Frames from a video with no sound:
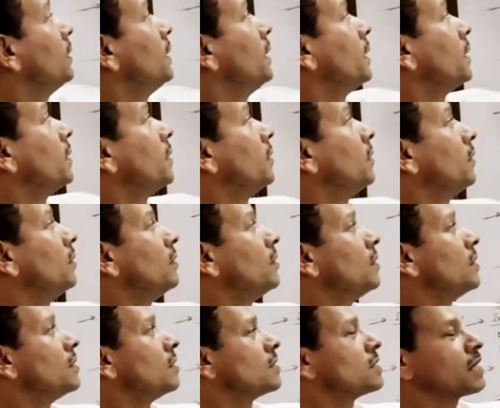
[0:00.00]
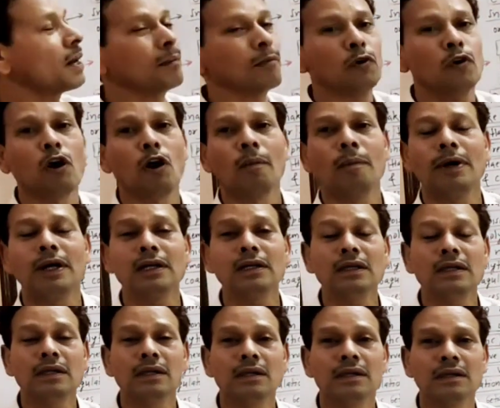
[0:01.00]
Here, some
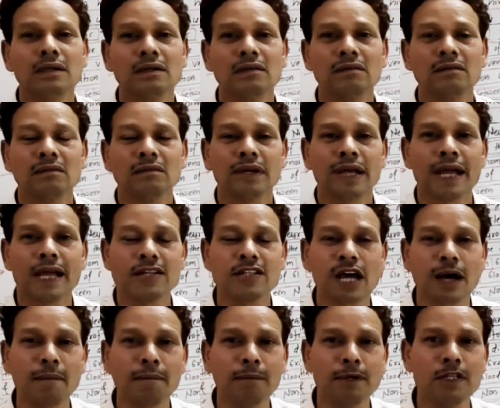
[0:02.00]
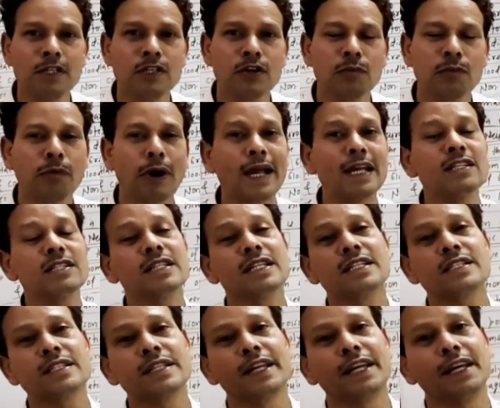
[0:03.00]
common examples of
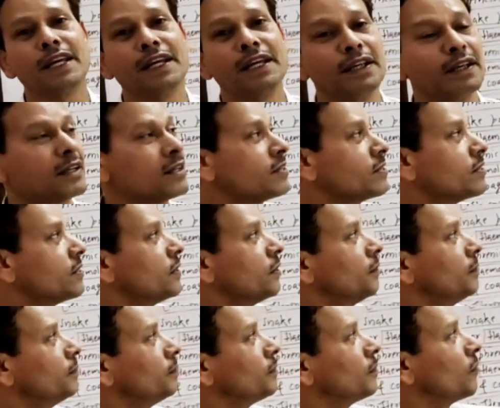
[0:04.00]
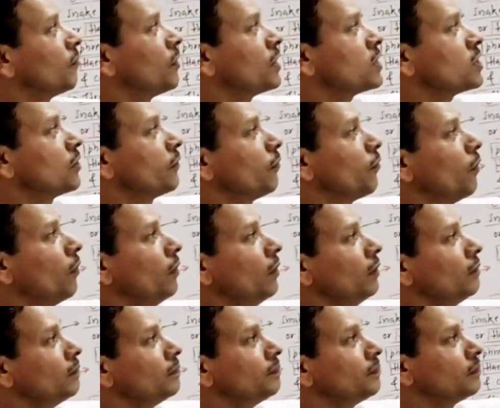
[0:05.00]
poisonous snakes. First of
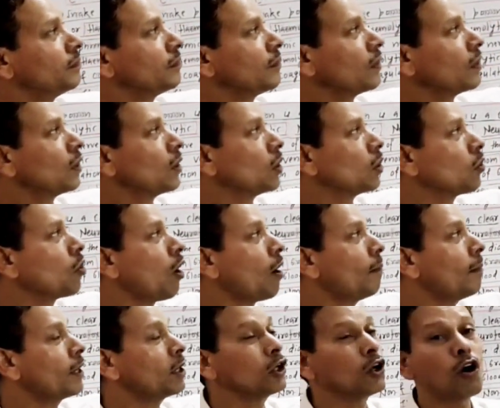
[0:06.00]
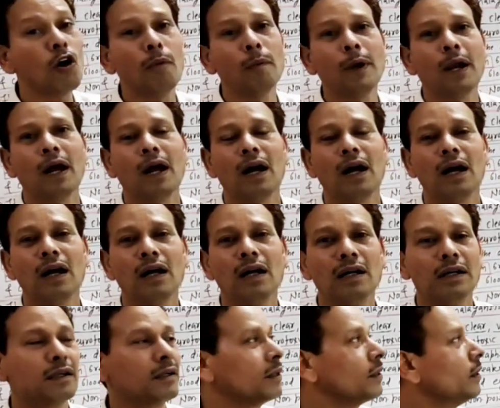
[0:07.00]
all, common
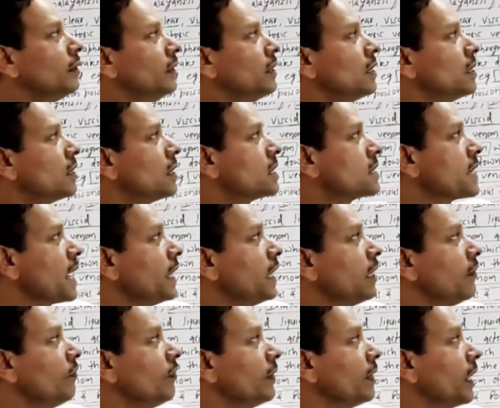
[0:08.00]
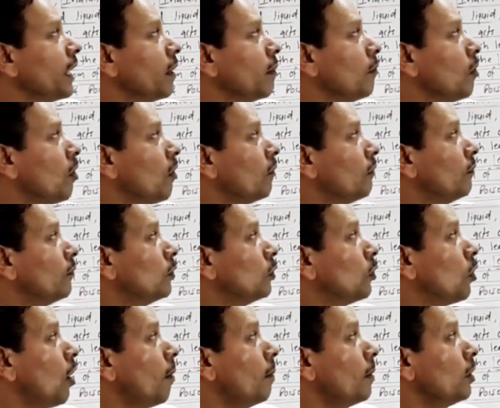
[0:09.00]
cobra. The scientific name
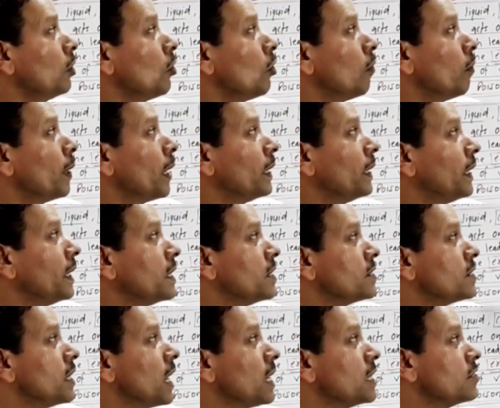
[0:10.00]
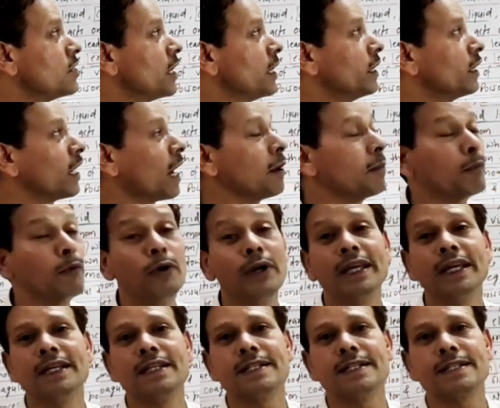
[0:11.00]
of common cobra, that is Naja
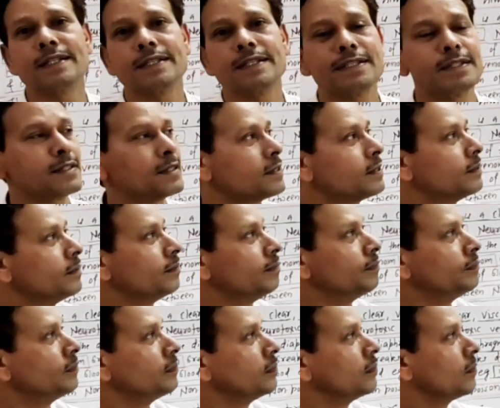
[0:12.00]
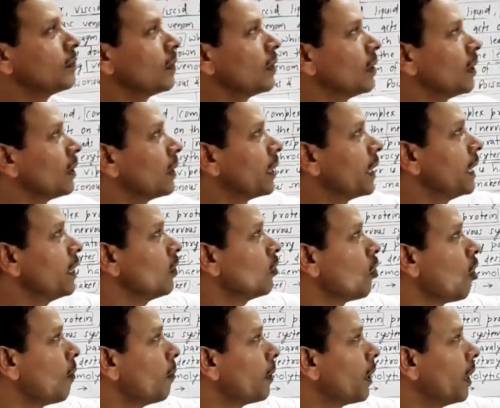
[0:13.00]
tripudiens. King
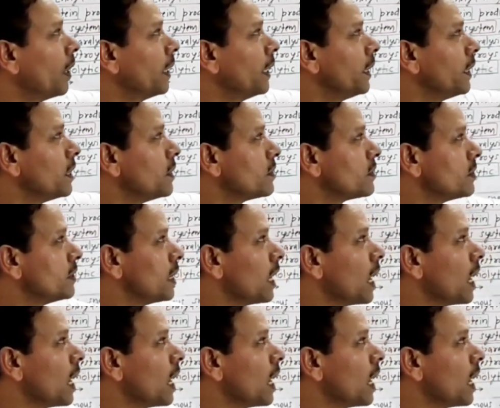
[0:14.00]
cobra, it is